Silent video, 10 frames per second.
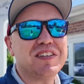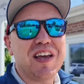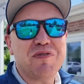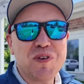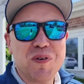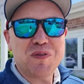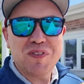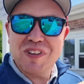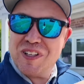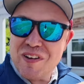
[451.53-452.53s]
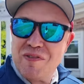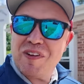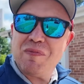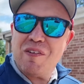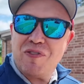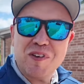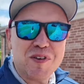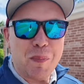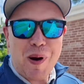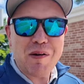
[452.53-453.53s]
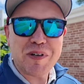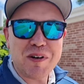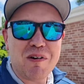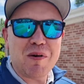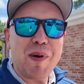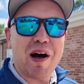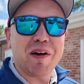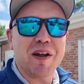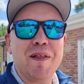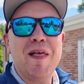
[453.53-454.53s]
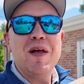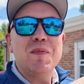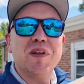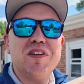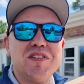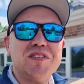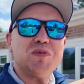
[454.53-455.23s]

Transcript: If you live in Mifflin, you probably know about it. But this